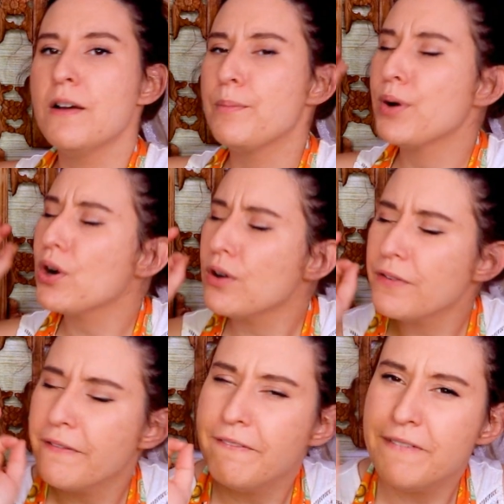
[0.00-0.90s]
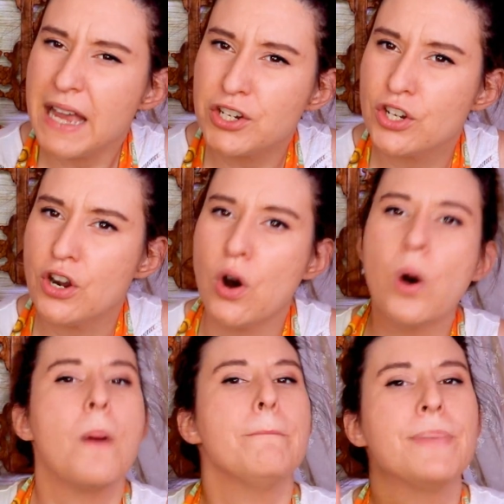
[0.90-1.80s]

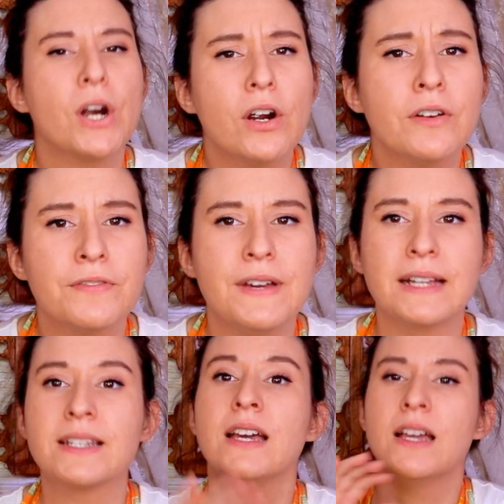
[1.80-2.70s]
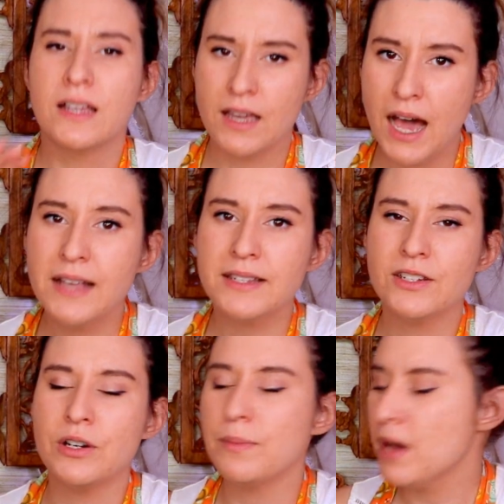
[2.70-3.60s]
professional, perfect,
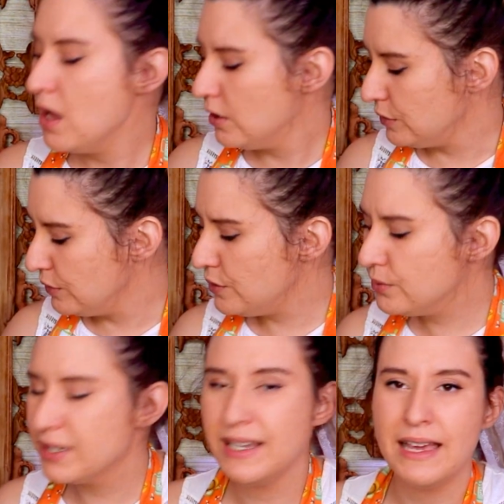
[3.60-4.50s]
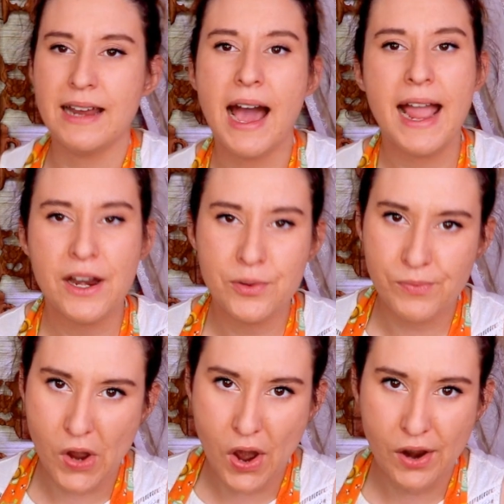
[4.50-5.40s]
custom loot and
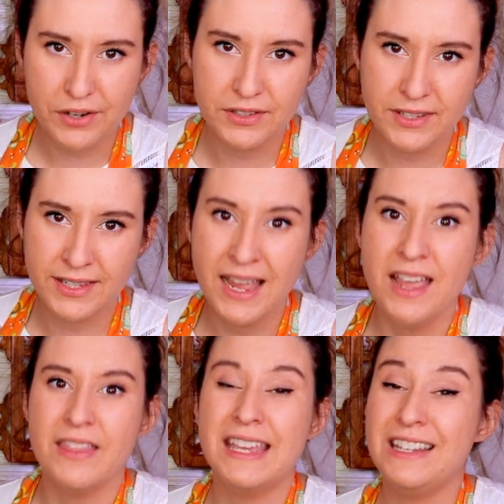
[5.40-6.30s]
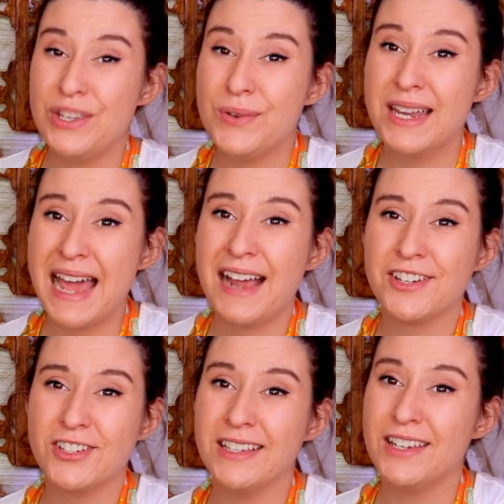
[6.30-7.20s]
item cards, then you can
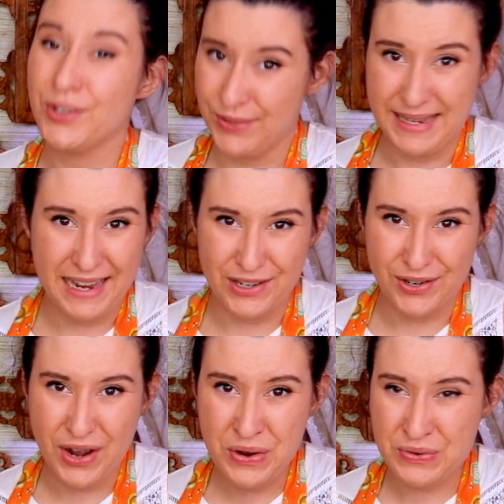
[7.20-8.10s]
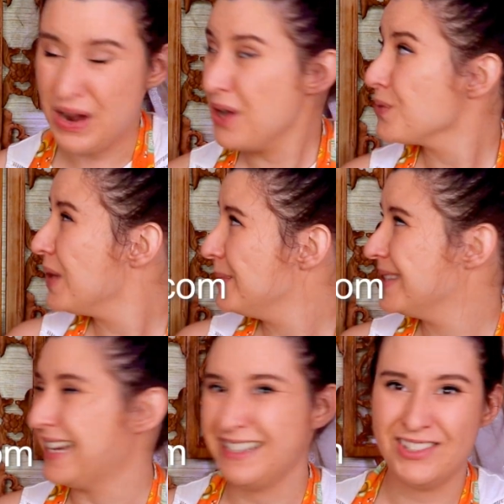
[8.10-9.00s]
actually create your own on
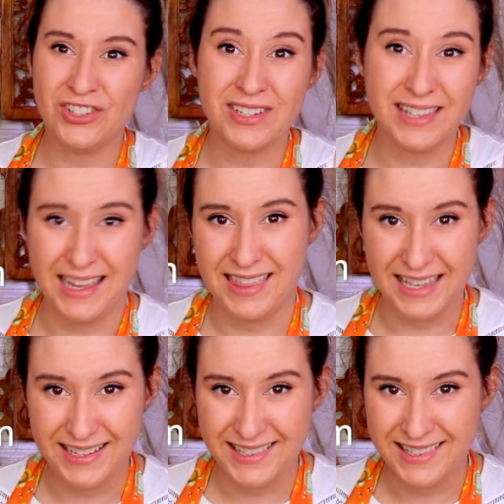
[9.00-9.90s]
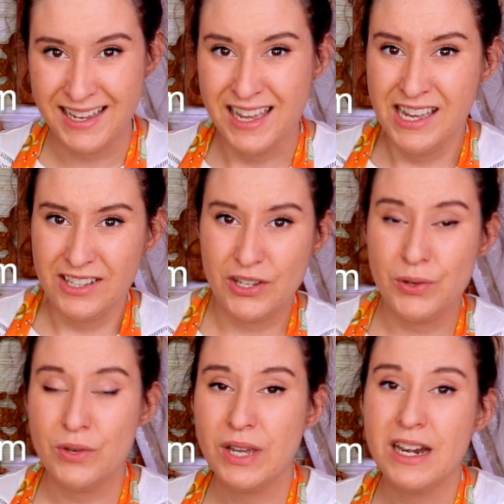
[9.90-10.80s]
websites just like this. So
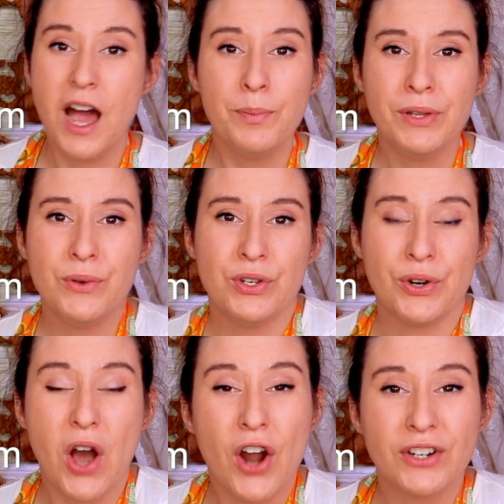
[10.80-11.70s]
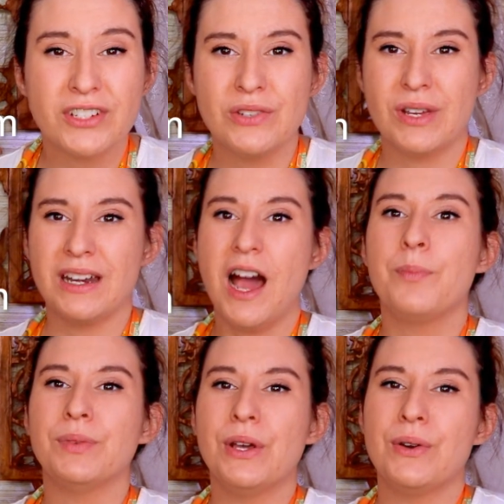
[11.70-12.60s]
you can upload your art, you can
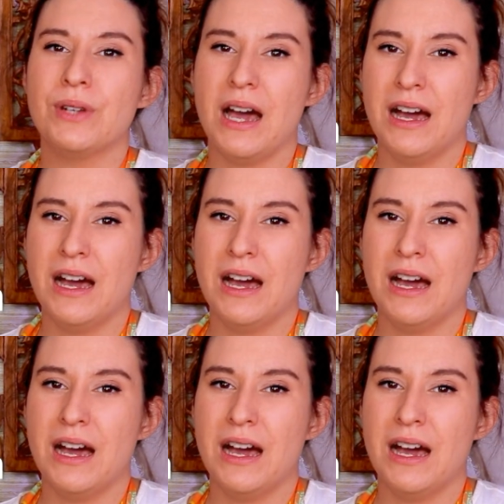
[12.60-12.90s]
upload